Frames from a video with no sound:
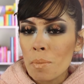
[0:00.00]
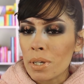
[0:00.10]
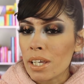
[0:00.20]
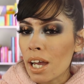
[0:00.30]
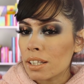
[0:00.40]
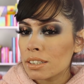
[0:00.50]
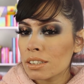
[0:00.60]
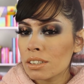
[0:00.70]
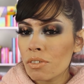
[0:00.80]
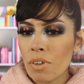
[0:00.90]
But yeah,
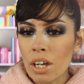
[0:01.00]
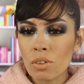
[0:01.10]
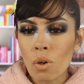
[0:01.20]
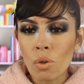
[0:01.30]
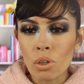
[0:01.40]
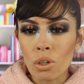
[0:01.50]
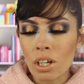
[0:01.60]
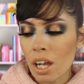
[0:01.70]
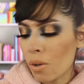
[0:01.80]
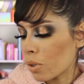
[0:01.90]
this is the final
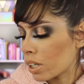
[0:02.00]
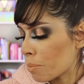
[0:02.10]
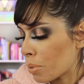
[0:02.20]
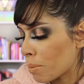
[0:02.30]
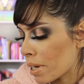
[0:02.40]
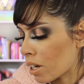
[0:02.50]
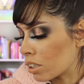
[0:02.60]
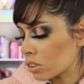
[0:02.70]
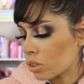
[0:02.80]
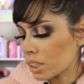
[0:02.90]
look. I went and put my
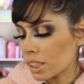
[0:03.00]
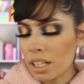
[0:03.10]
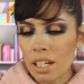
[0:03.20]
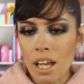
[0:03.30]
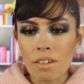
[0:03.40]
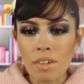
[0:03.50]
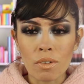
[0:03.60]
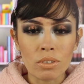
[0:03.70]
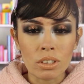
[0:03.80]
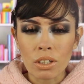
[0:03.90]
contour because
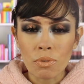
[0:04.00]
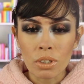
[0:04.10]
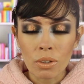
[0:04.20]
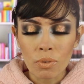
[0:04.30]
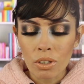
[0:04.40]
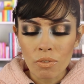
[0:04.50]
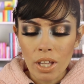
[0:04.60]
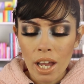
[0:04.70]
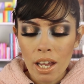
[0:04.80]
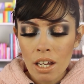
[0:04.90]
I was looking really
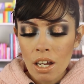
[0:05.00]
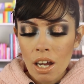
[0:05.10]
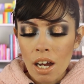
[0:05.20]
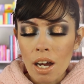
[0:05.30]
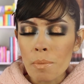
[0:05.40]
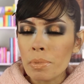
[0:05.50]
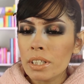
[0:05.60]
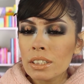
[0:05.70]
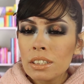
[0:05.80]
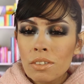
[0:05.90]
flat,
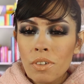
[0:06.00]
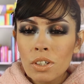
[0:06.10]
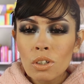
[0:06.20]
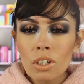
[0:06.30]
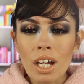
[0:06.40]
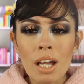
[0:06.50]
but this is the final look.